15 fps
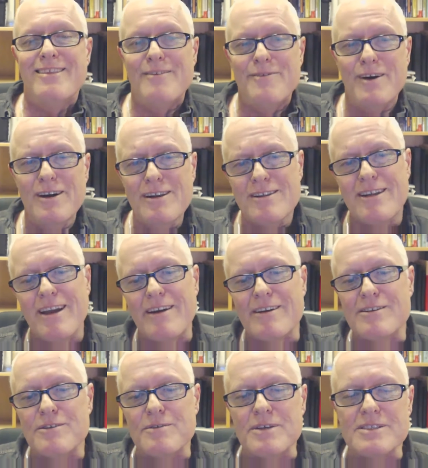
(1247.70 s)
The final
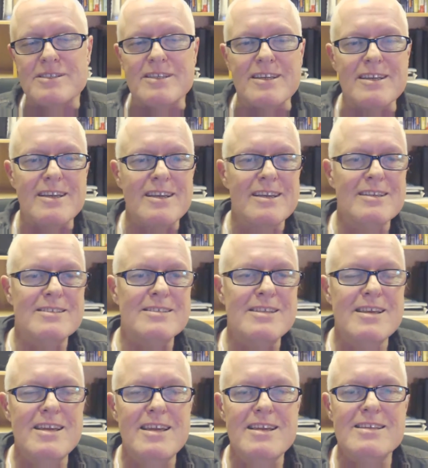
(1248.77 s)
characteristic
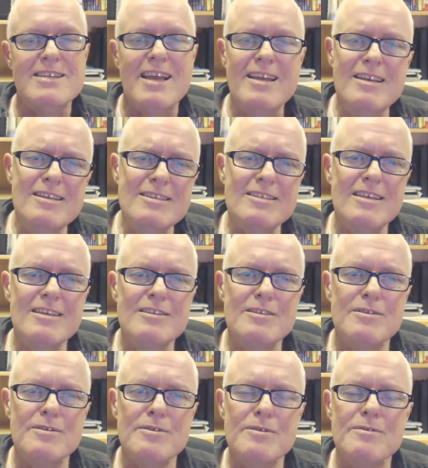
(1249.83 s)
is the tendency
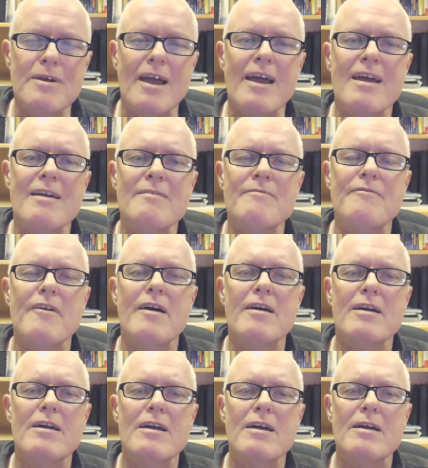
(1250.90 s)
to have
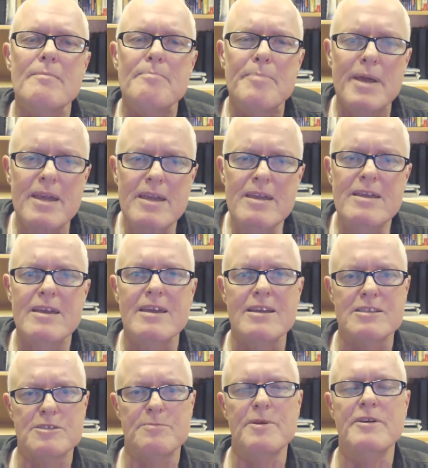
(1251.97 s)
peak
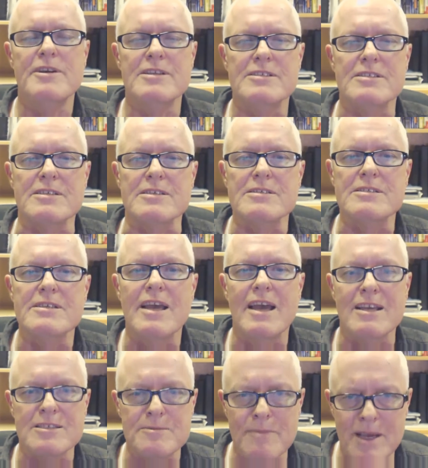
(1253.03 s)
experiences,
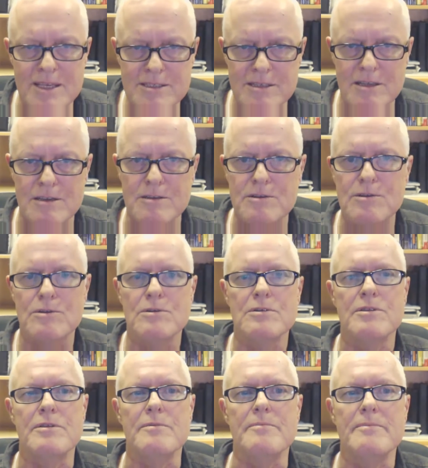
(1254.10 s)
as Maslow
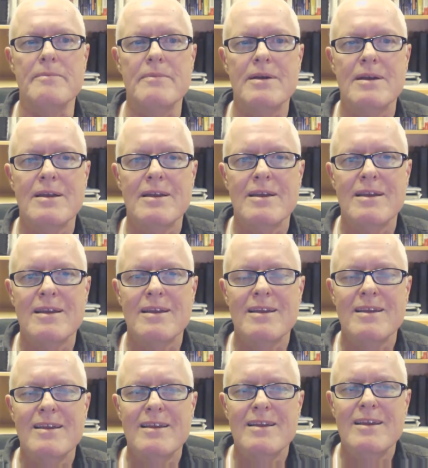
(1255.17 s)
called them.
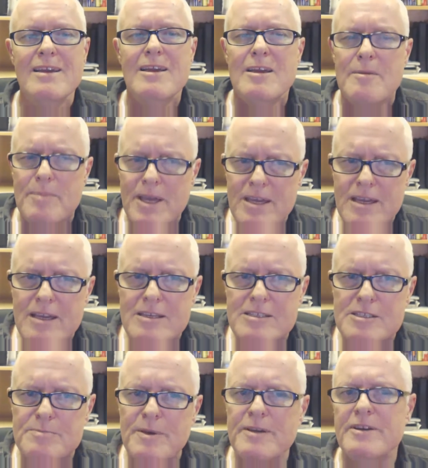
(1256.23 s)
Peak
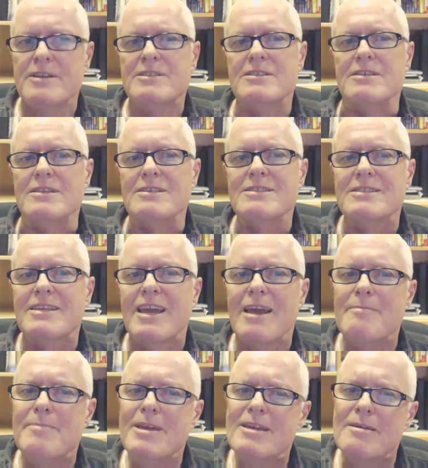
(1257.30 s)
experiences
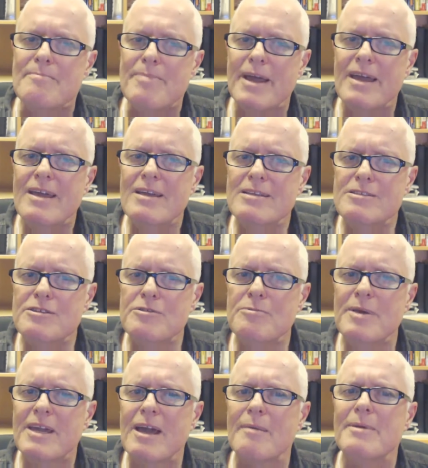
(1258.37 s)
can be compared
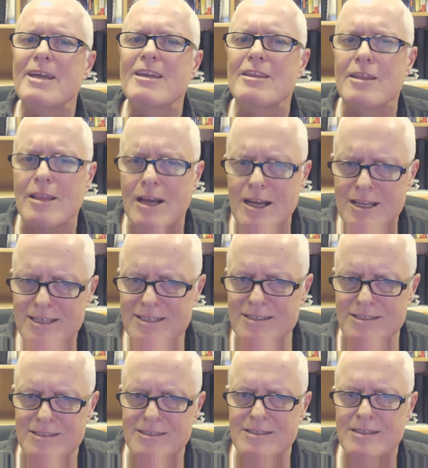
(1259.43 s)
to becoming
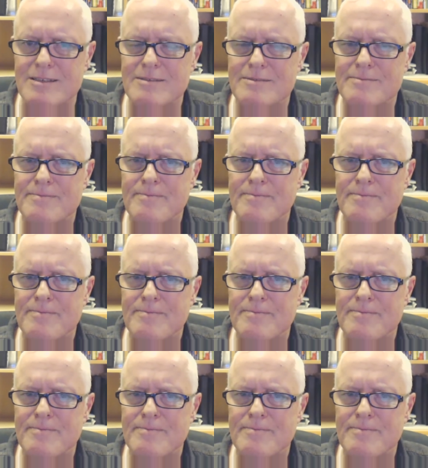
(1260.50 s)
enlightened.